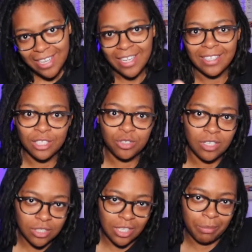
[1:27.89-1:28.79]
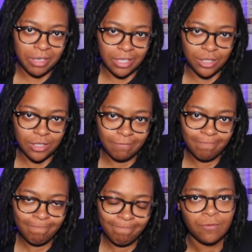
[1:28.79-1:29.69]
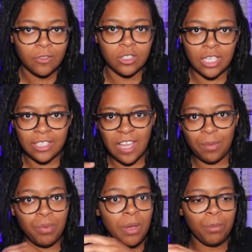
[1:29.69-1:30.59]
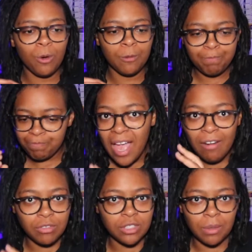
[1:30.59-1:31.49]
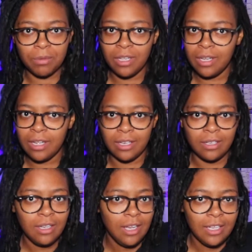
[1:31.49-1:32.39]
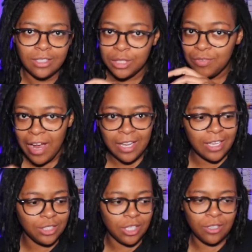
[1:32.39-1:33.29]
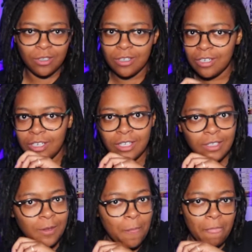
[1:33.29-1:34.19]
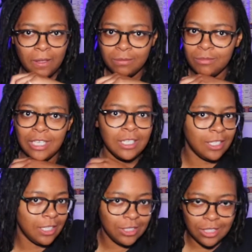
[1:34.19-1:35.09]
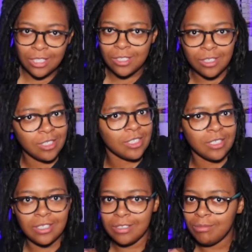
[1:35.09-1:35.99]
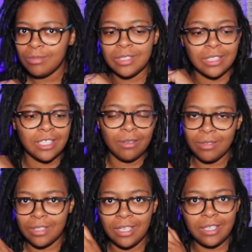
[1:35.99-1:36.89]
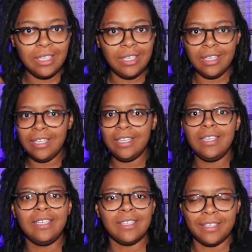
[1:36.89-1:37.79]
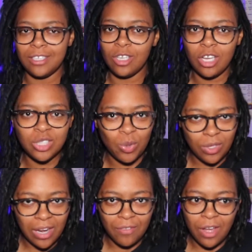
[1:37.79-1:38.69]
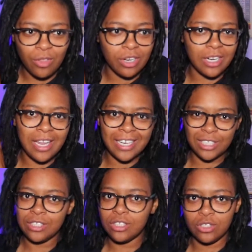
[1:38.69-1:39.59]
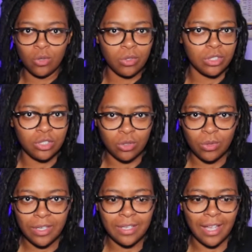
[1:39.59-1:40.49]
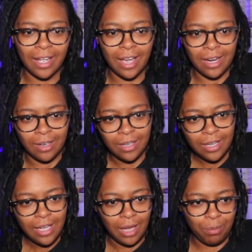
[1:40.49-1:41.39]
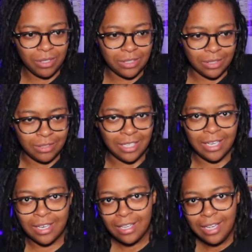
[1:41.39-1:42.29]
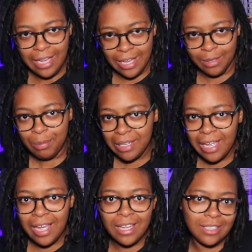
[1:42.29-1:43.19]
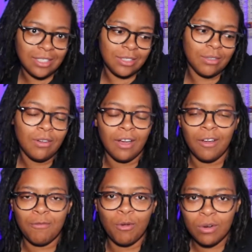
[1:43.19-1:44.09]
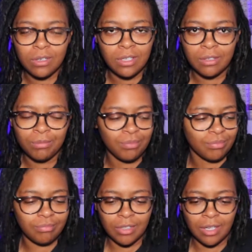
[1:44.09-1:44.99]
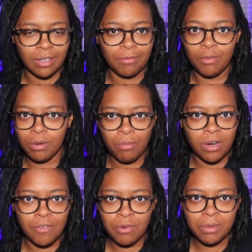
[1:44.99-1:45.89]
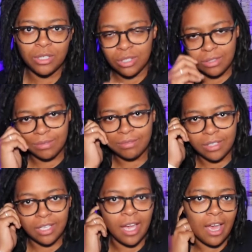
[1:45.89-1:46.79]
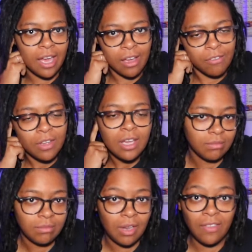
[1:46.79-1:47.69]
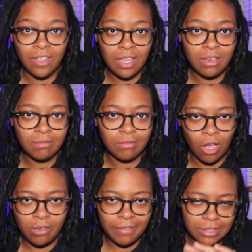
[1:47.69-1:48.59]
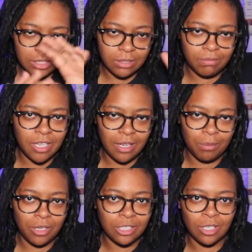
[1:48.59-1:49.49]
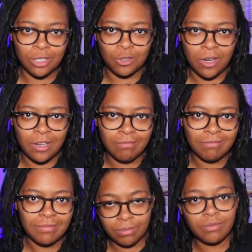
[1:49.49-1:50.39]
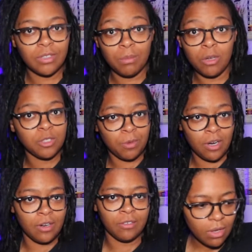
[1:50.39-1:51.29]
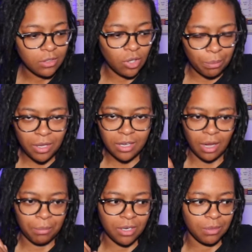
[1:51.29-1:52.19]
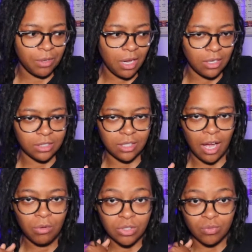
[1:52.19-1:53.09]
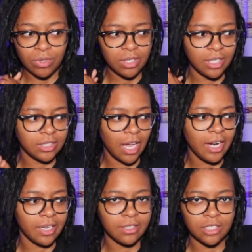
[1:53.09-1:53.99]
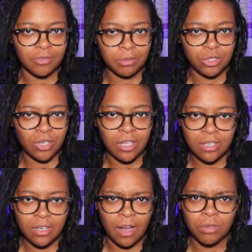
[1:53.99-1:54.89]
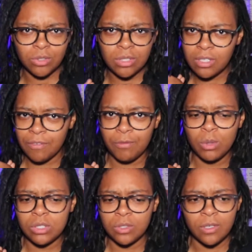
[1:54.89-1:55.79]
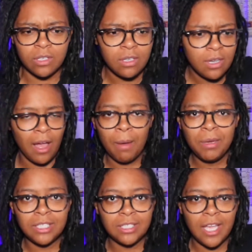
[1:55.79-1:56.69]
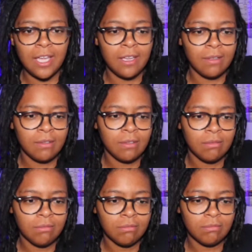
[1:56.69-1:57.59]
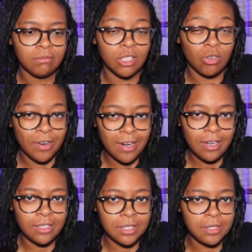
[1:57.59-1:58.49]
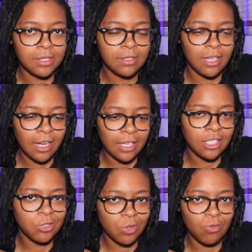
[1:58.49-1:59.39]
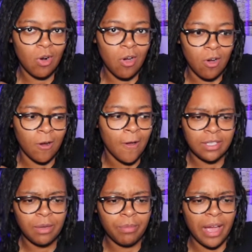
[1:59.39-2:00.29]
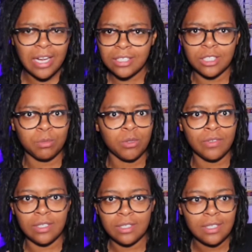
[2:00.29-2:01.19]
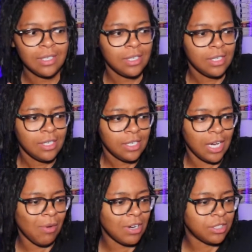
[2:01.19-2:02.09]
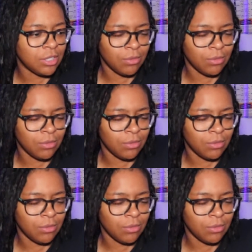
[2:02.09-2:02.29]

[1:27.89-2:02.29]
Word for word: and destruction domination. There's like a lot of people after something and just fighting each other killing each other to get what they need. And there's also a lot of other connections and stories to it that kind of puts a dent in the plans uh, for the uh, for whatever mission that they have. And then all of this is taking place on the train for the most part. So I'm not I'm going to be honest, I was really excited just from the trailer. I was really looking forward to it. I must say the critics, they got this one wrong. They bashed this movie. I watched a